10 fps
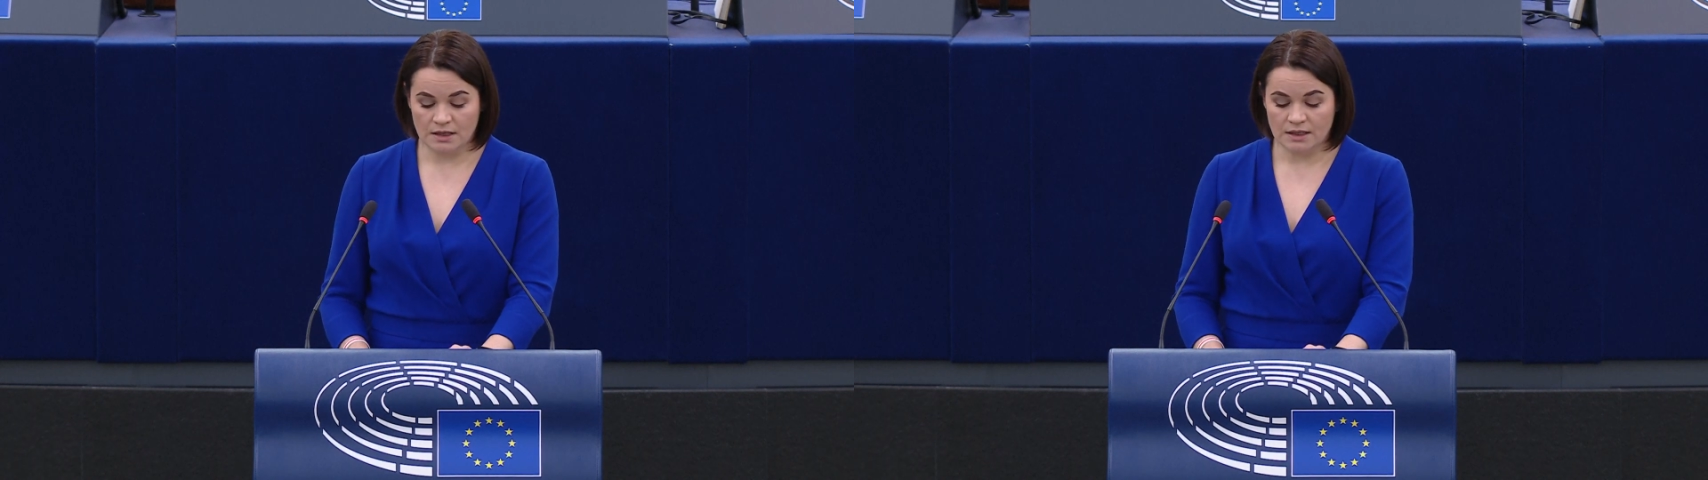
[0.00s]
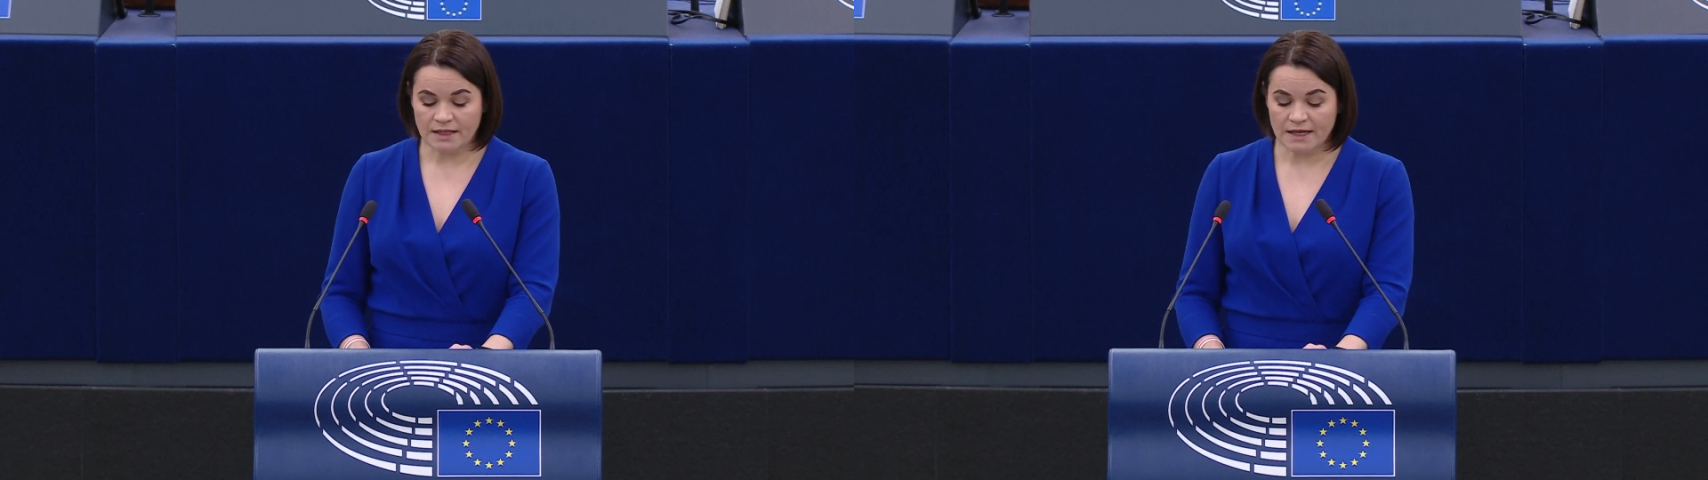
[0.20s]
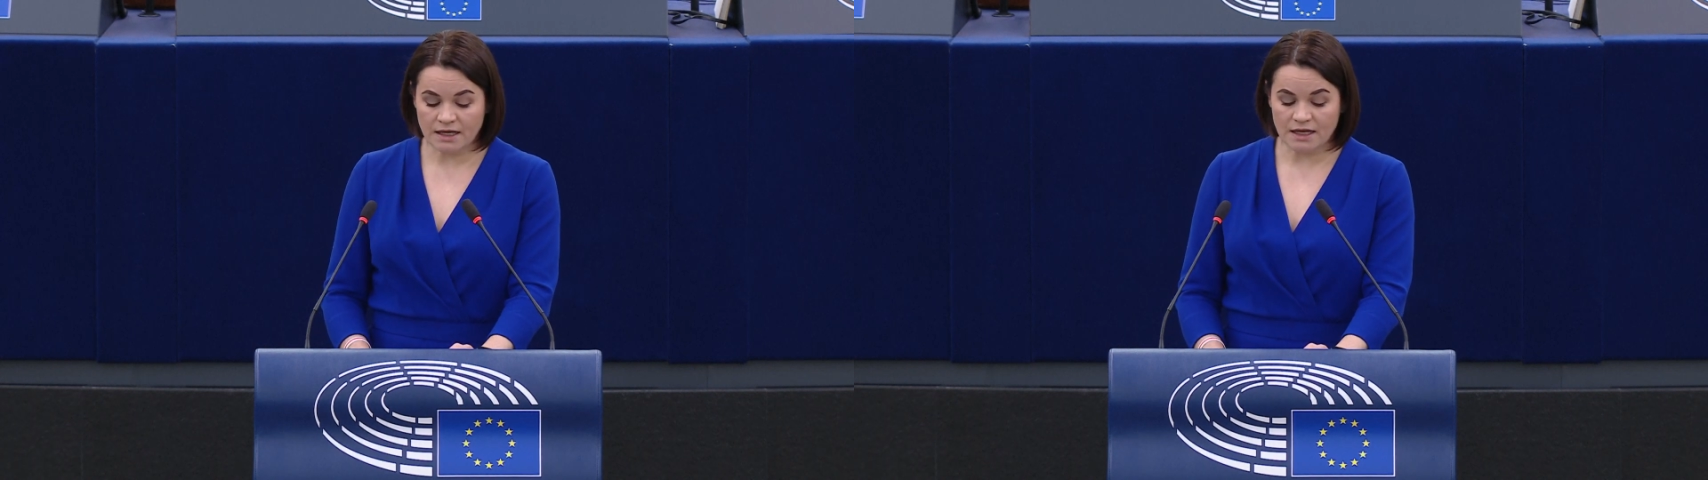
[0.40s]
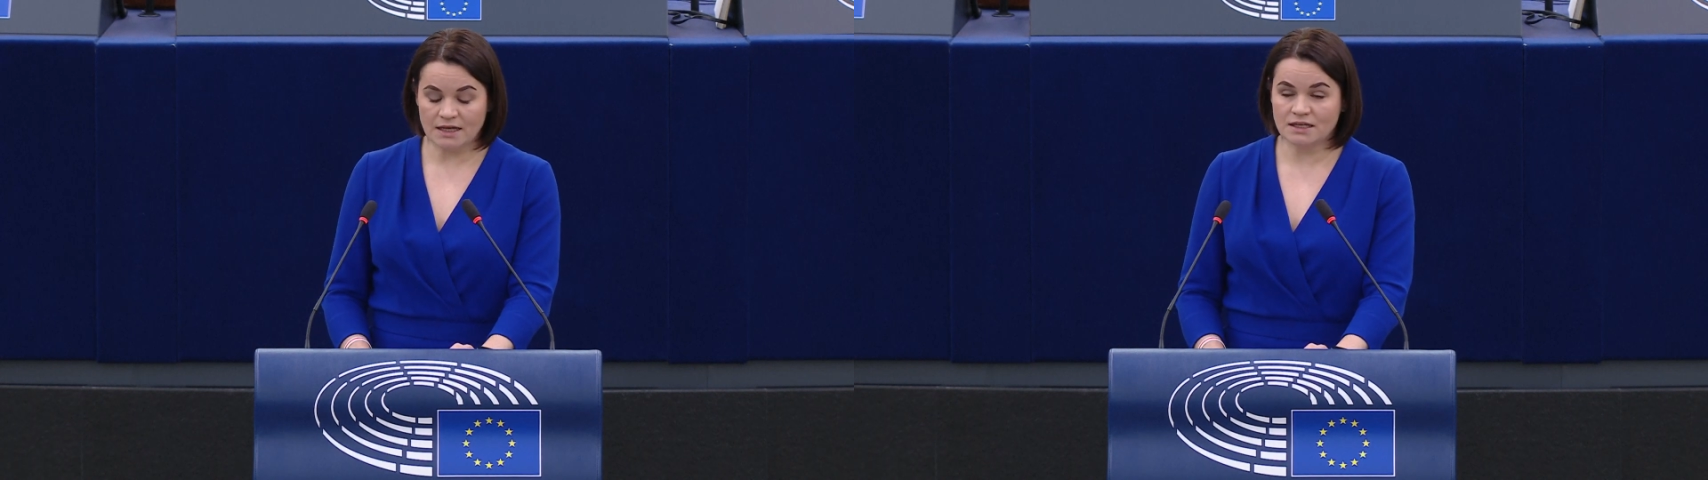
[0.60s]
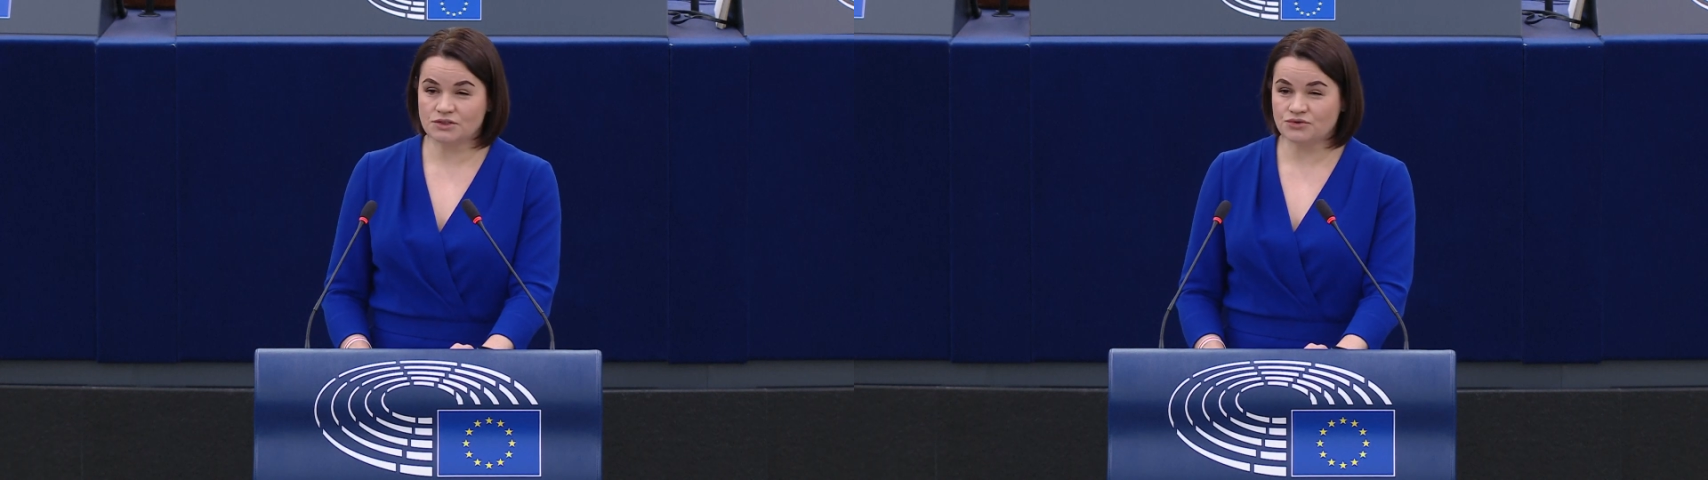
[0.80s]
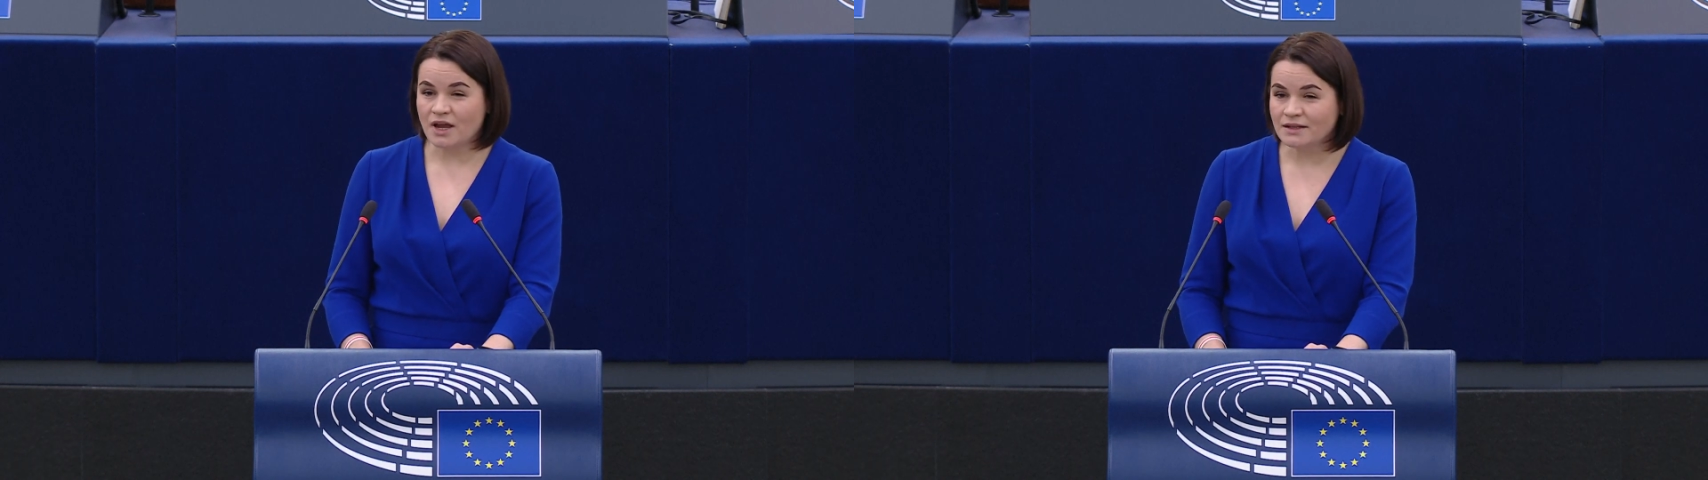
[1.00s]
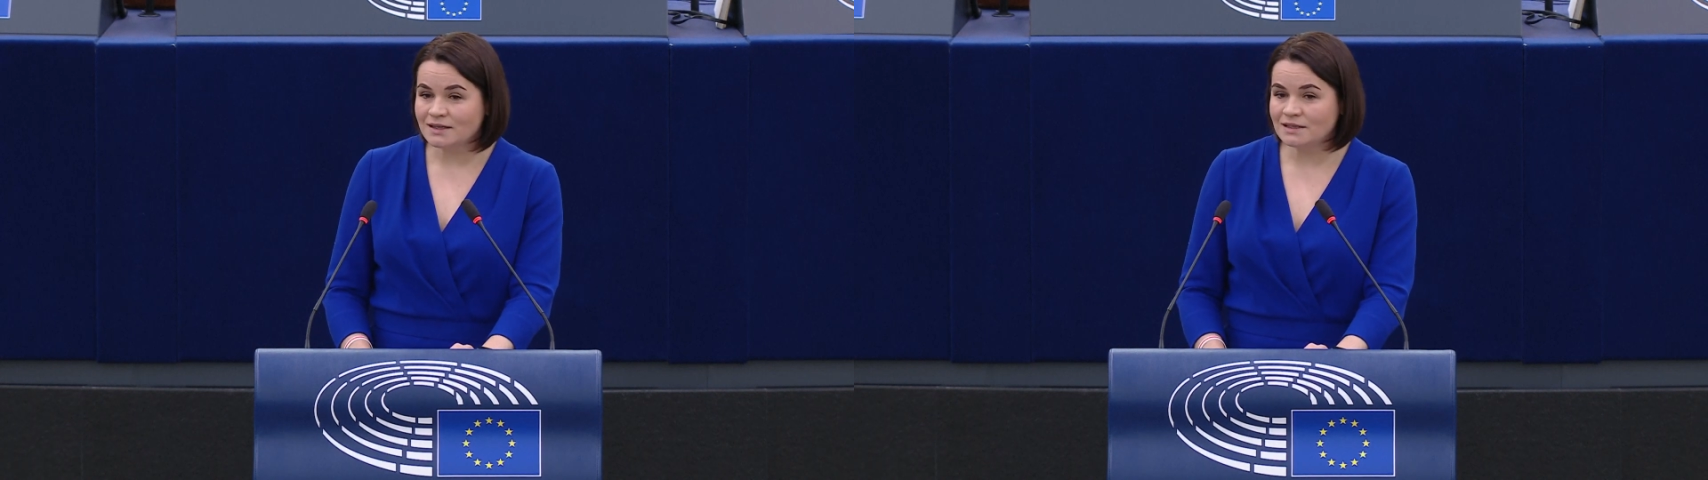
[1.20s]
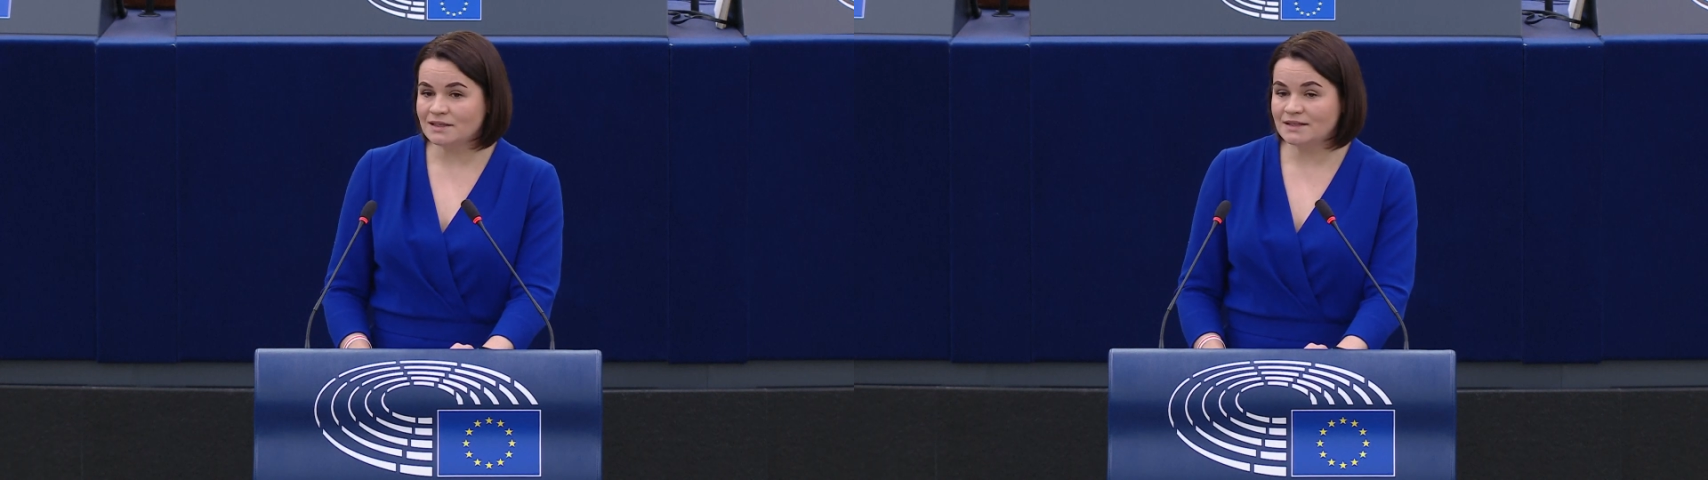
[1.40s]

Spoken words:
Like a drunken